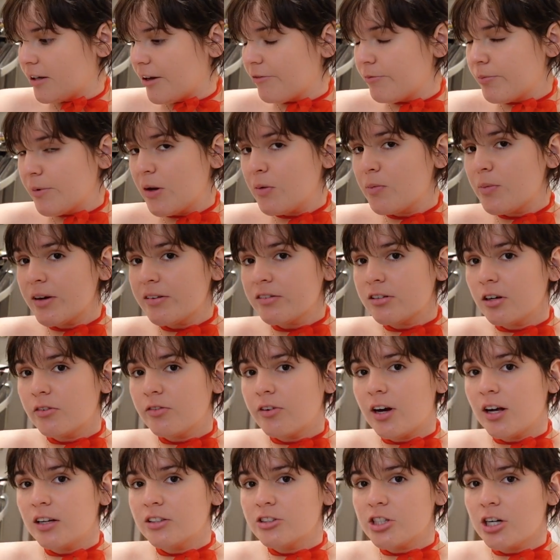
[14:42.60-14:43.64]
I've made myself
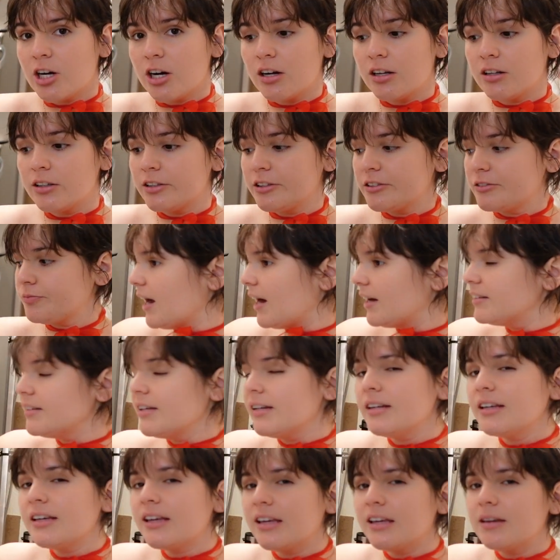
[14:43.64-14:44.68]
hot chocolate. I
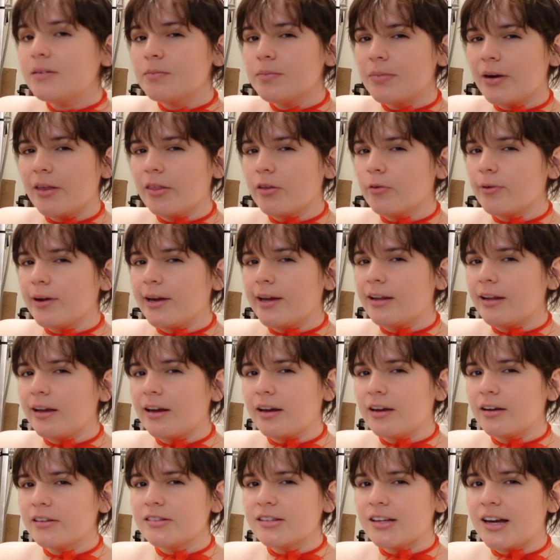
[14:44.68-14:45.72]
did eat, by the way, like
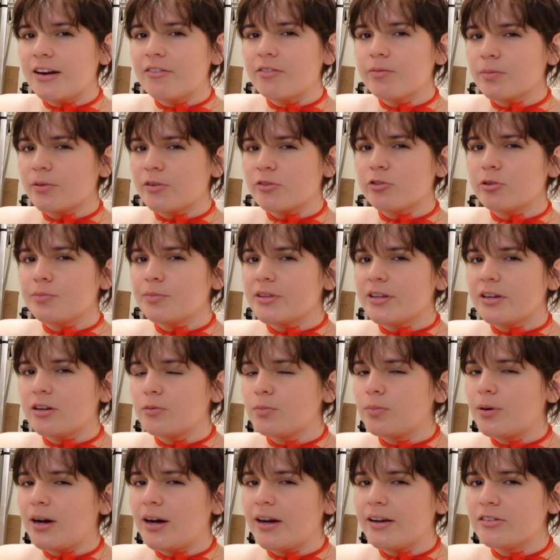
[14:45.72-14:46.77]
aside from the sweet potato
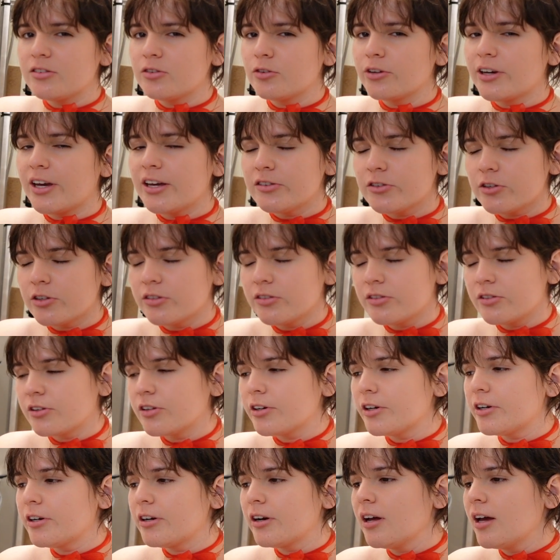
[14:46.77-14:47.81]
pie. So in case you're
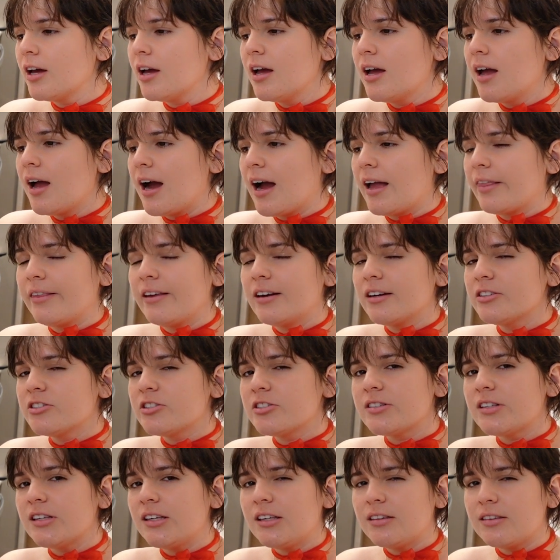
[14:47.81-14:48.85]
concerned, I didn't
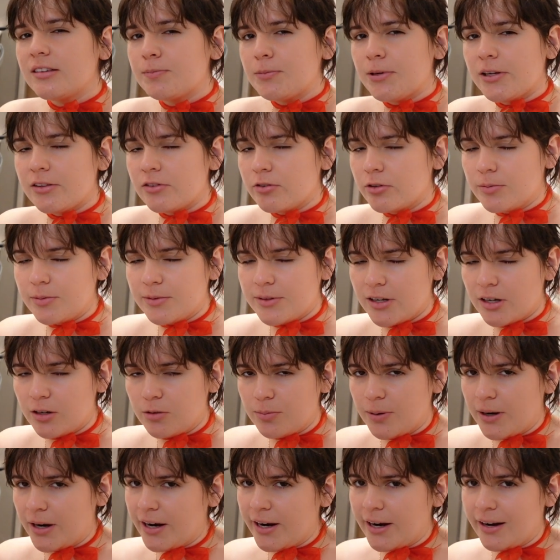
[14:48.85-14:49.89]
just eat sweet potato
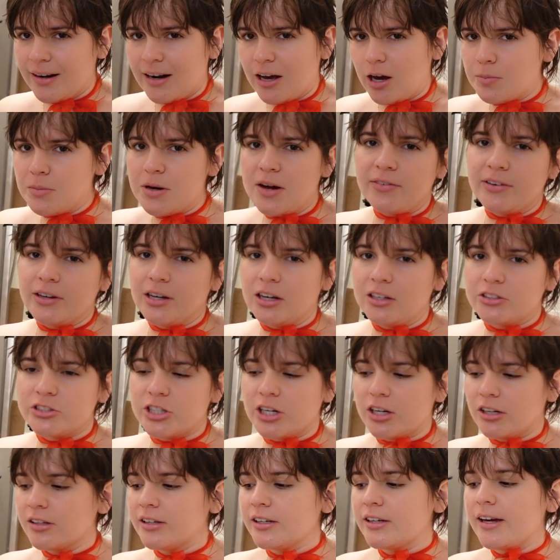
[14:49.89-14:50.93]
pie and now I'm having hot
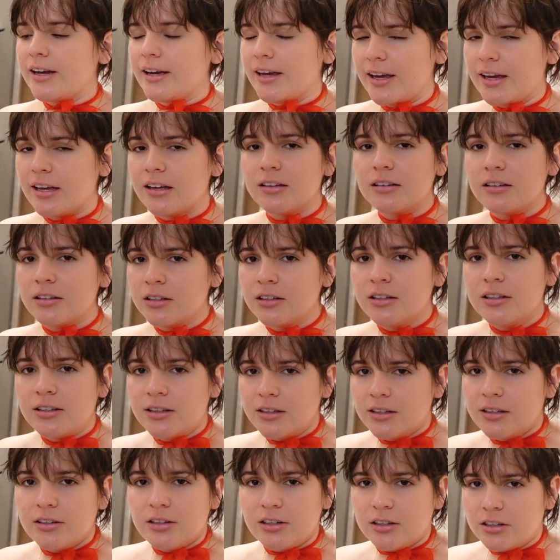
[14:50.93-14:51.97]
chocolate. I ate
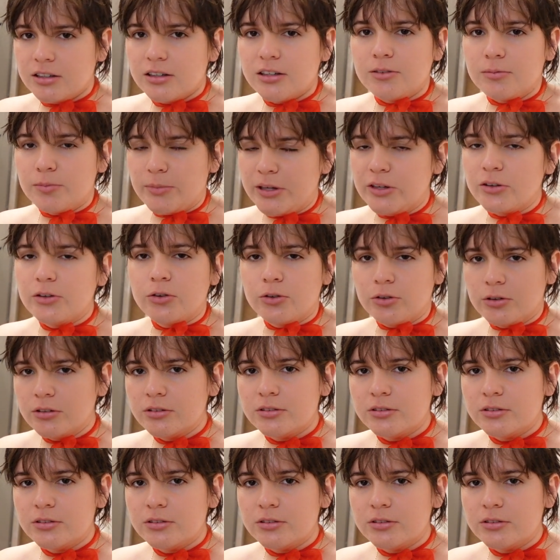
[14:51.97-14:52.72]
a meal.